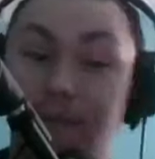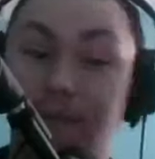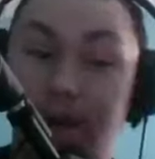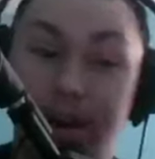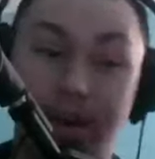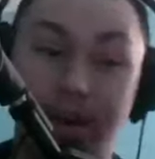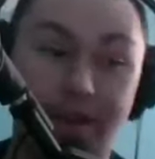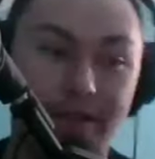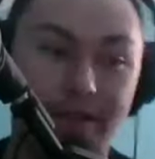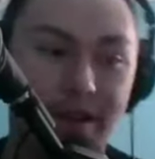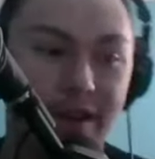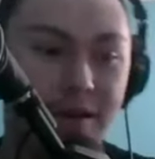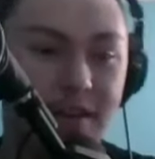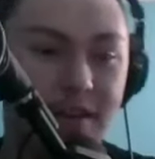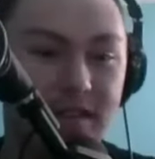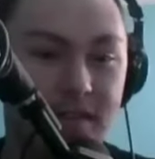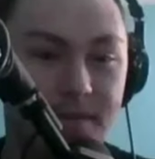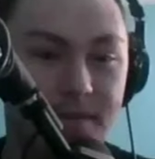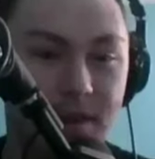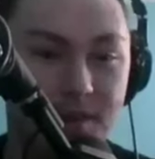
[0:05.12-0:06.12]
one and only
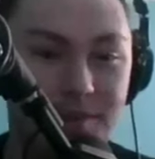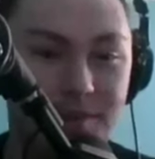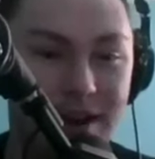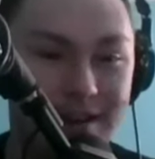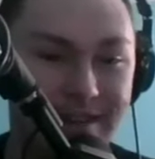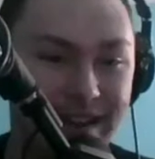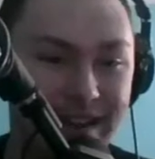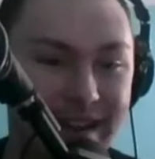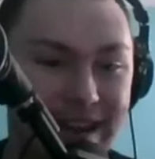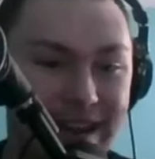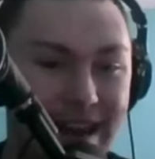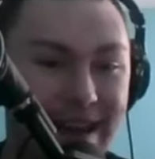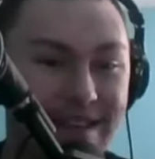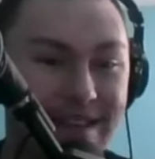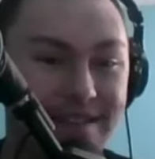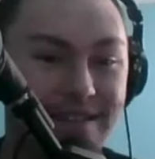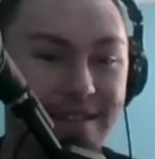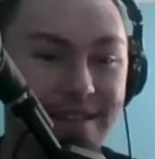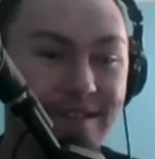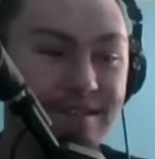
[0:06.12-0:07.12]
Christopher
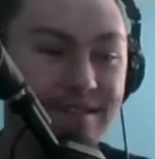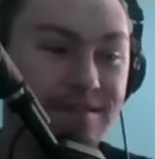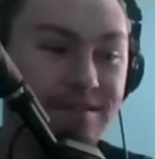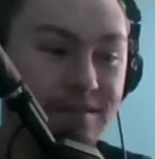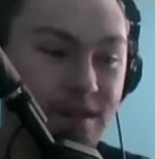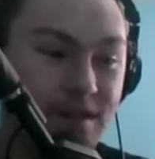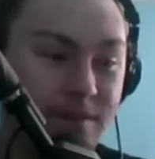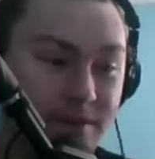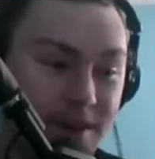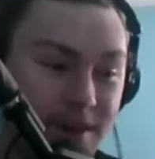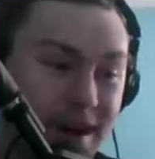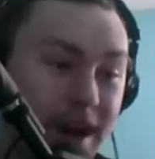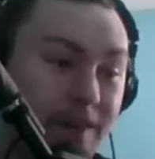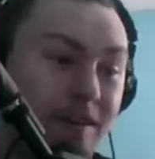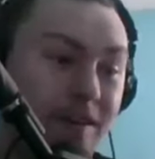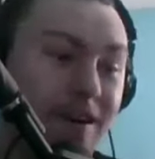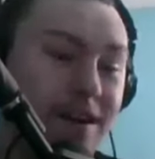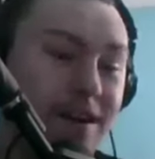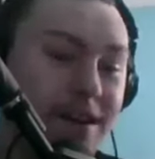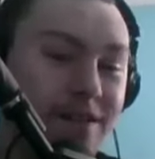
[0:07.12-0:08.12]
Martinez. Christopher, how
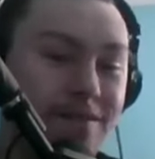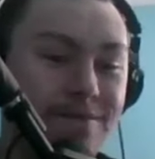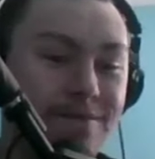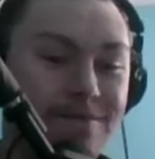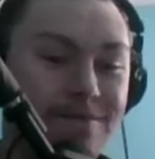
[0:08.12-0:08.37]
are you?